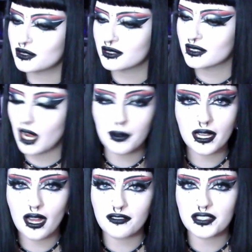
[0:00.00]
coming
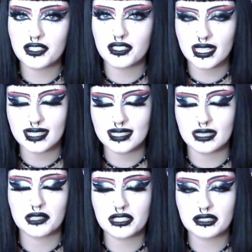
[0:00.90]
off of the sickness.
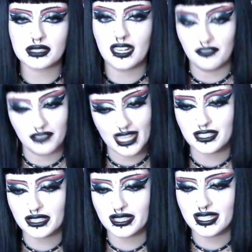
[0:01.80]
I'm still kind of
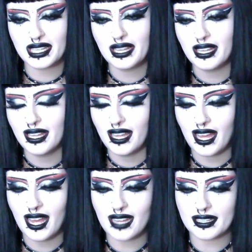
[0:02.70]
nasally
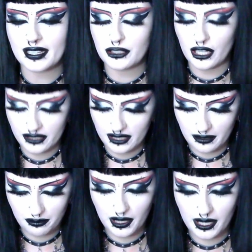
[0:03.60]
and congested,
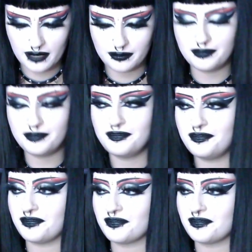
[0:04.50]
but I'm